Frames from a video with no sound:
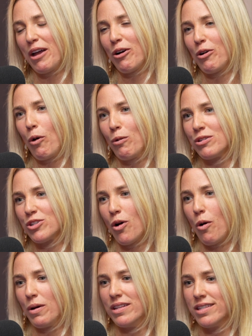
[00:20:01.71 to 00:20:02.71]
Our goal is to
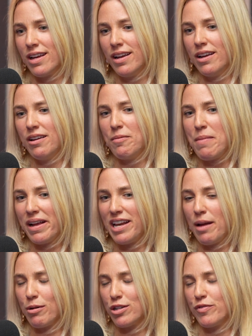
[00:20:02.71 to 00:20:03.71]
always make
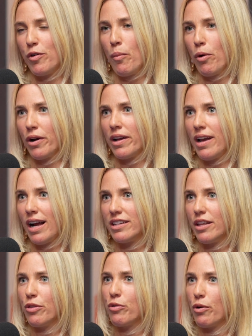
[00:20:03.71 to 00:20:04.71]
neighbors feel more
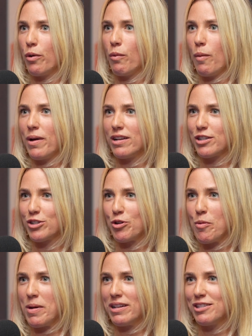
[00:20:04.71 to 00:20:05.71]
connected through what makes us
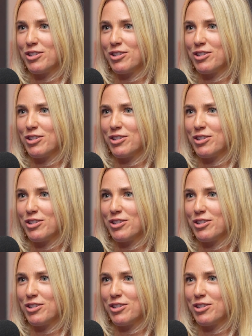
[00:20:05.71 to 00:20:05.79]
human.